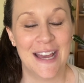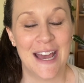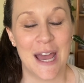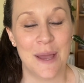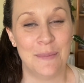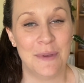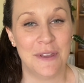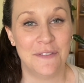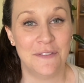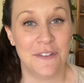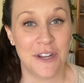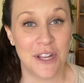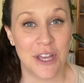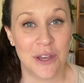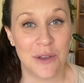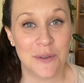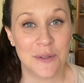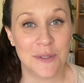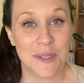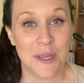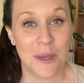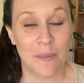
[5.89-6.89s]
I make
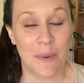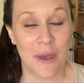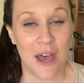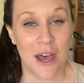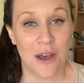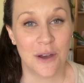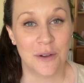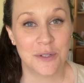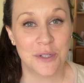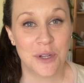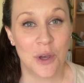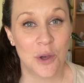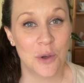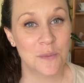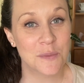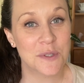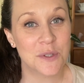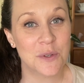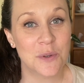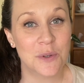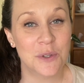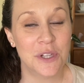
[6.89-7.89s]
videos about
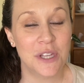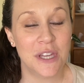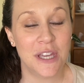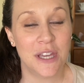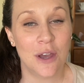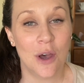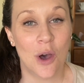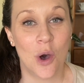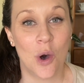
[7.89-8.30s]
homeschooling,